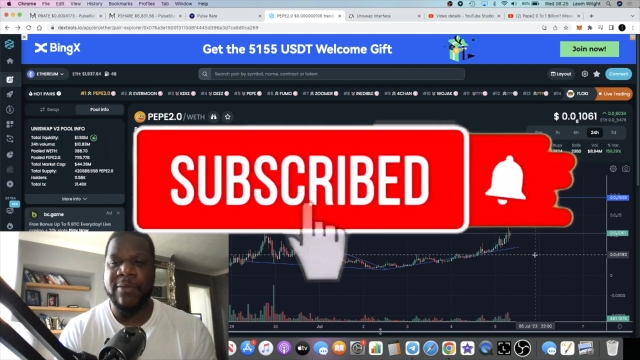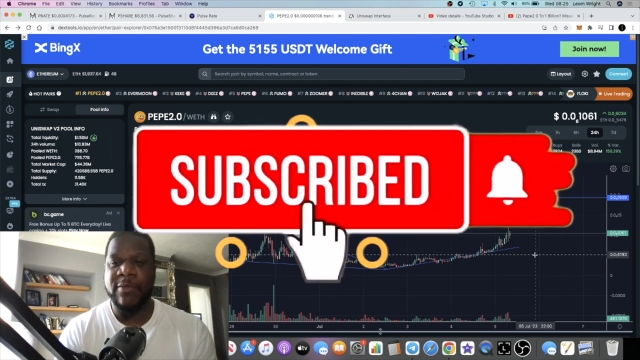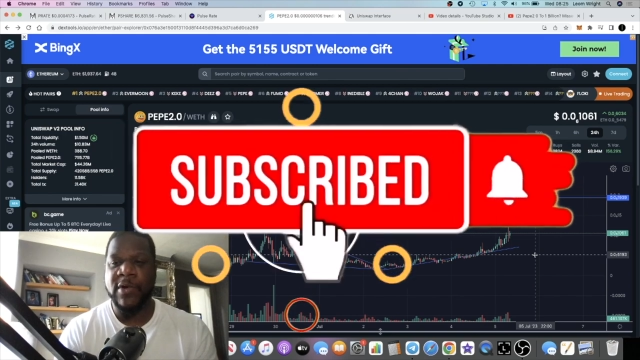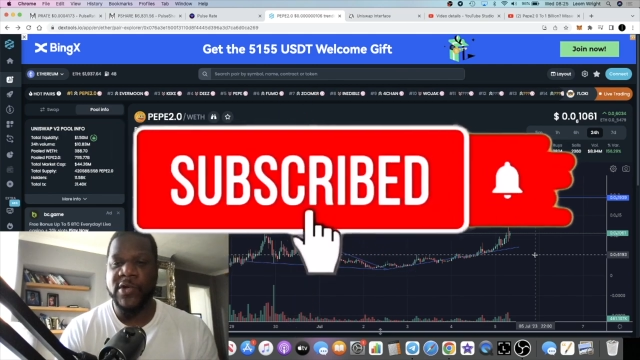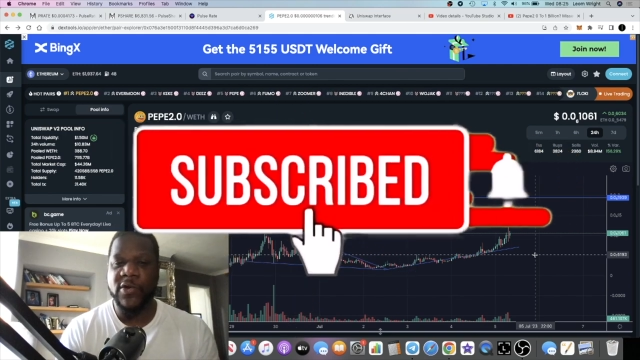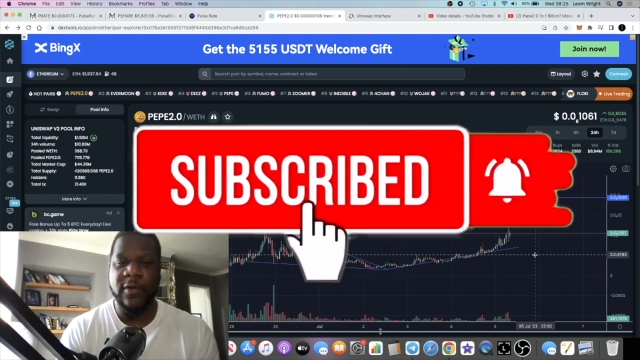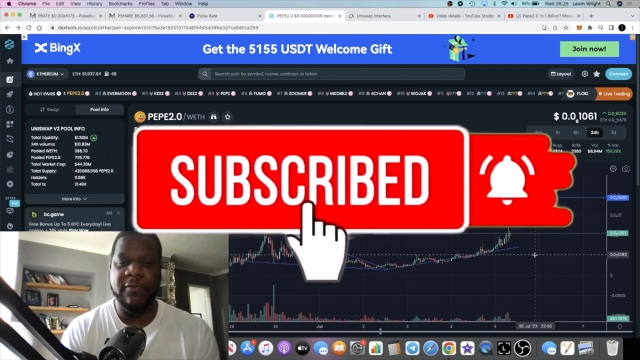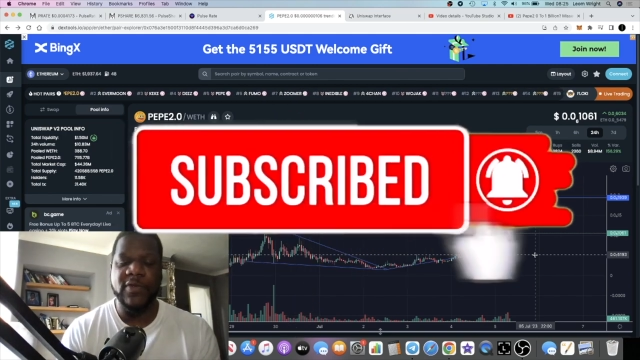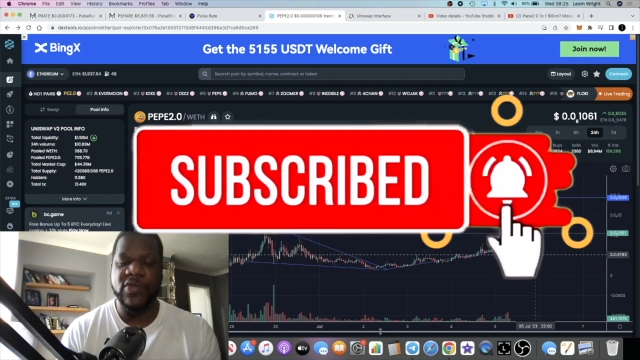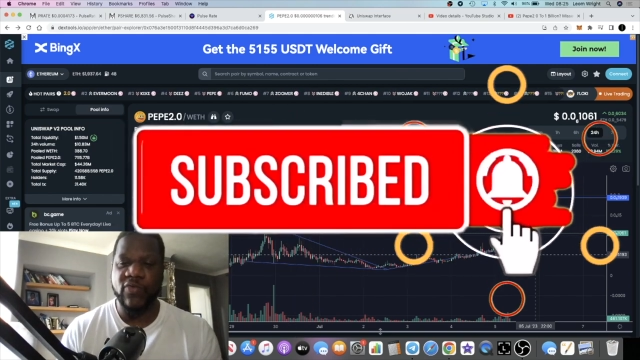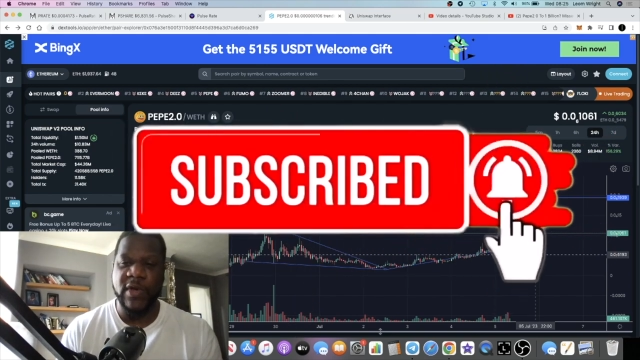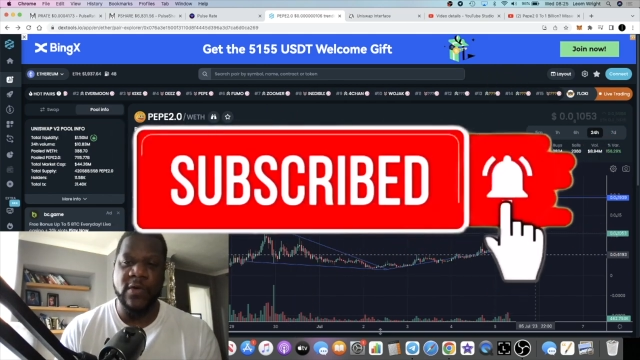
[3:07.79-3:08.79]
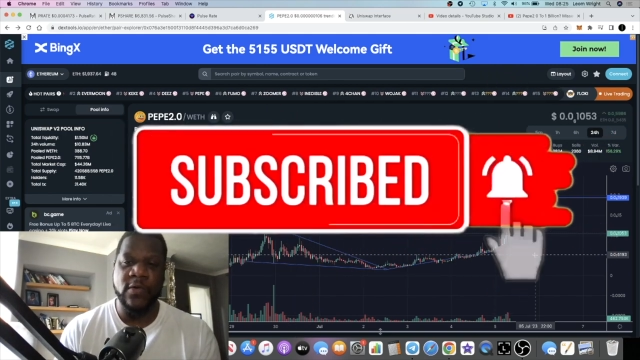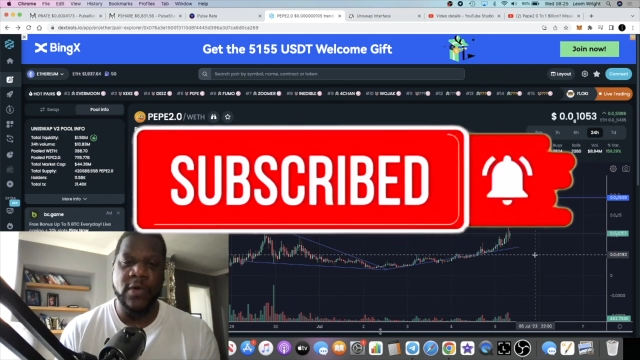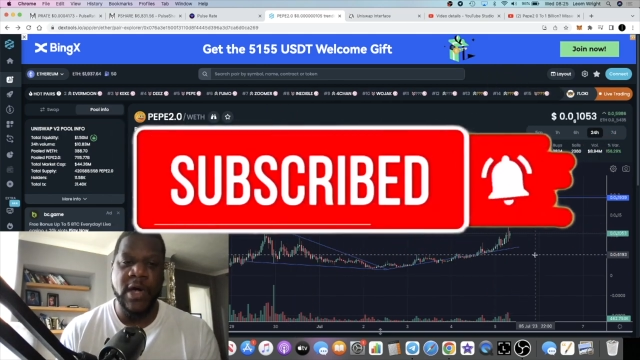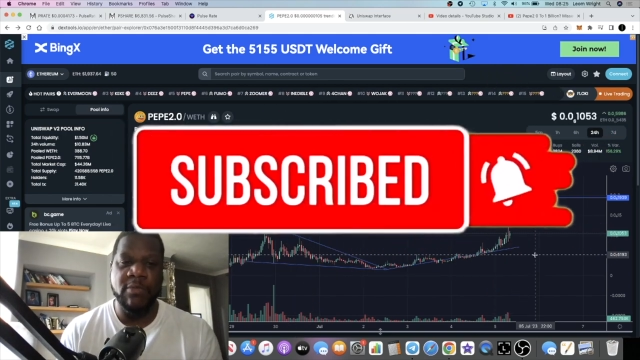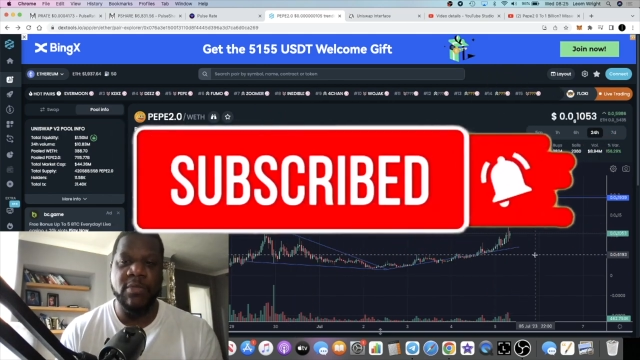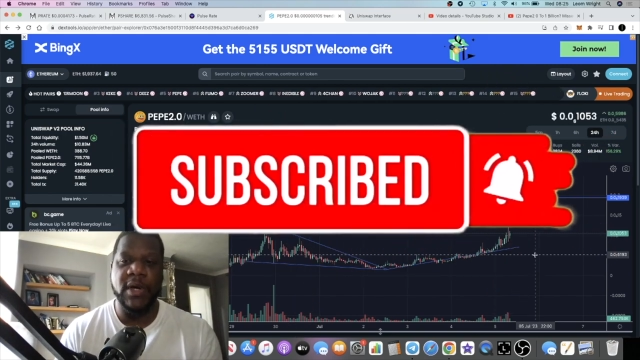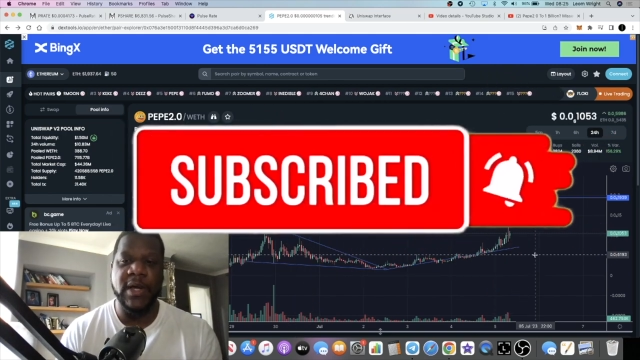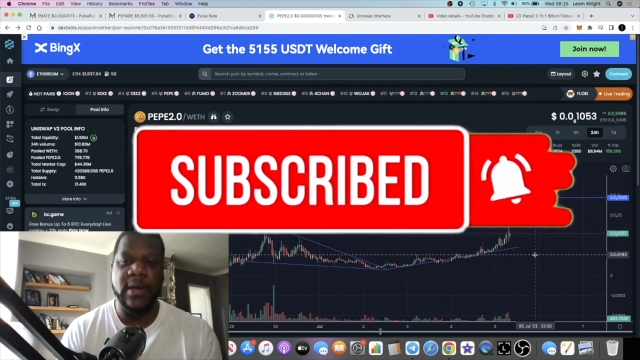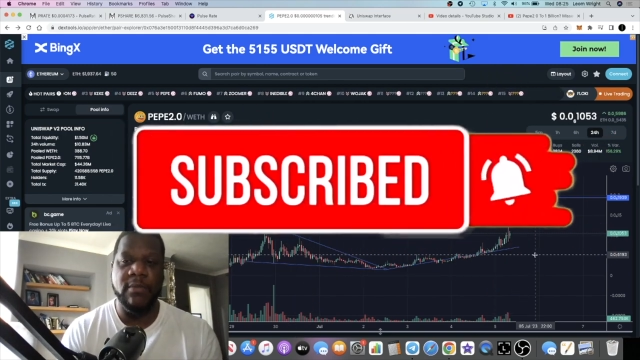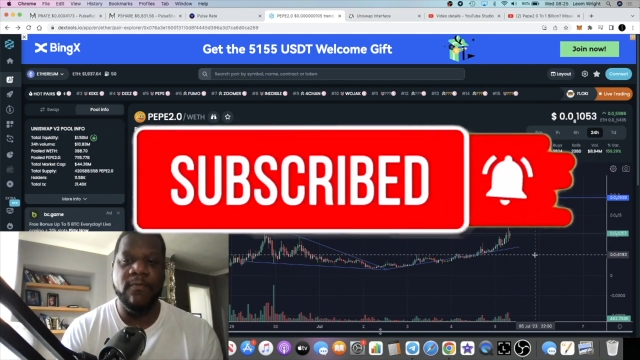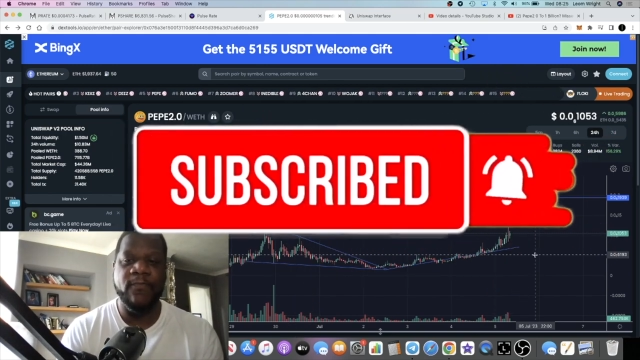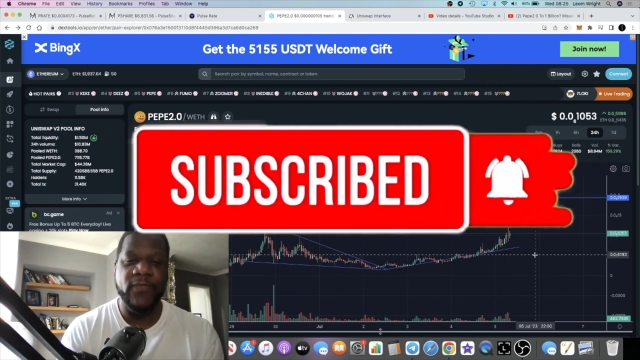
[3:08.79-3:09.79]
I'm not sure if it was real or not, but
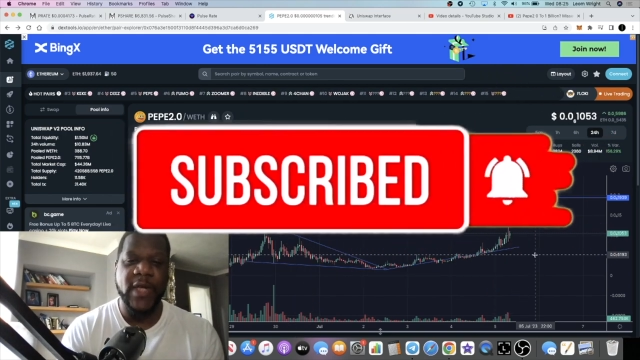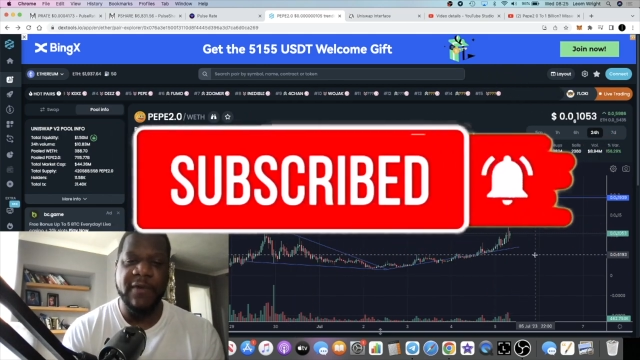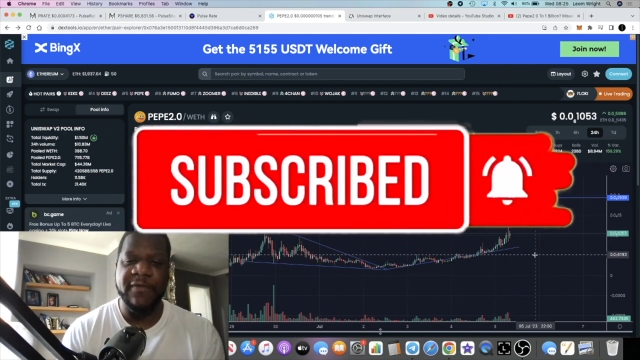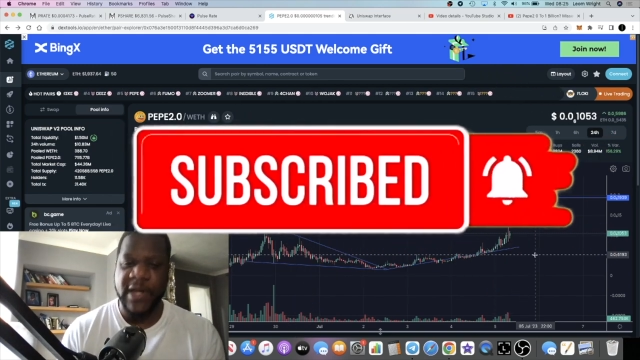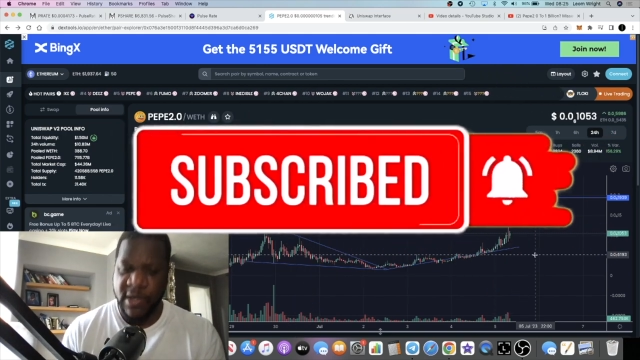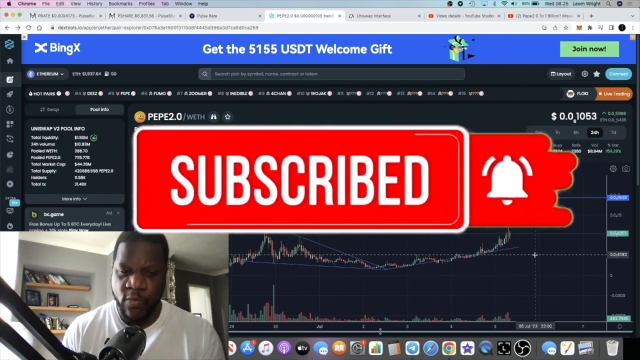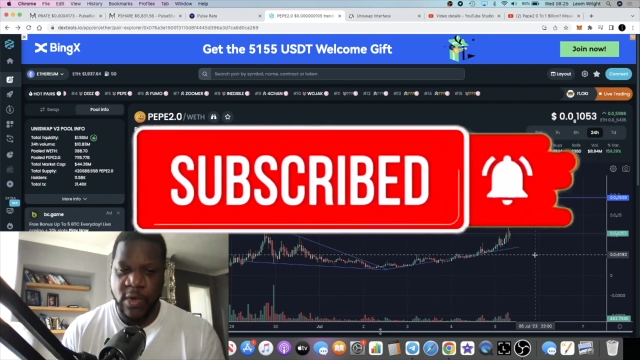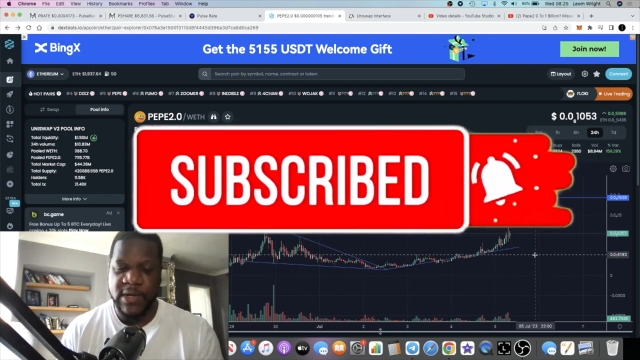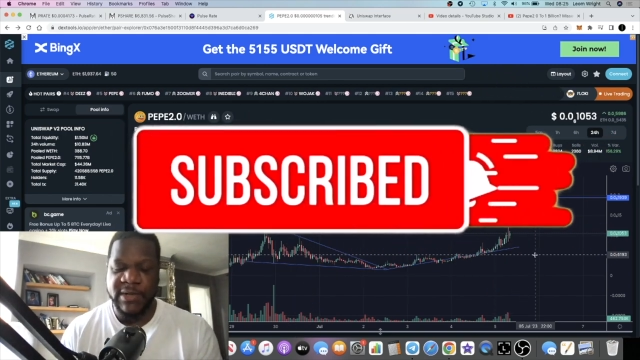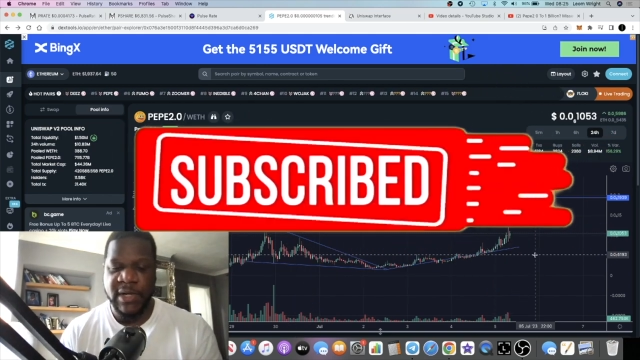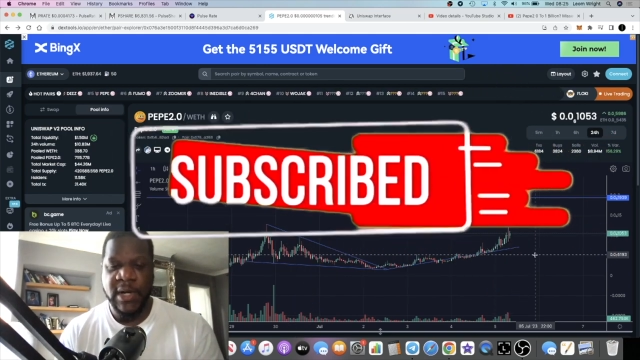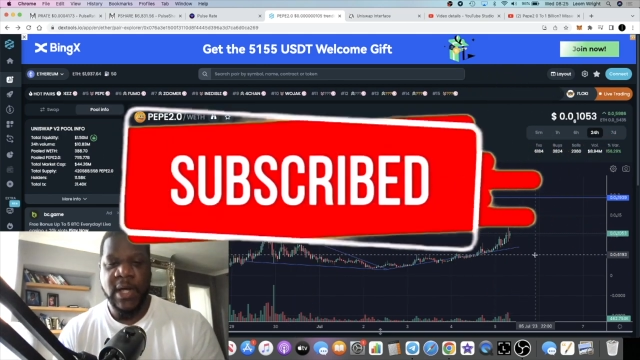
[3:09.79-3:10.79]
um, I think it was.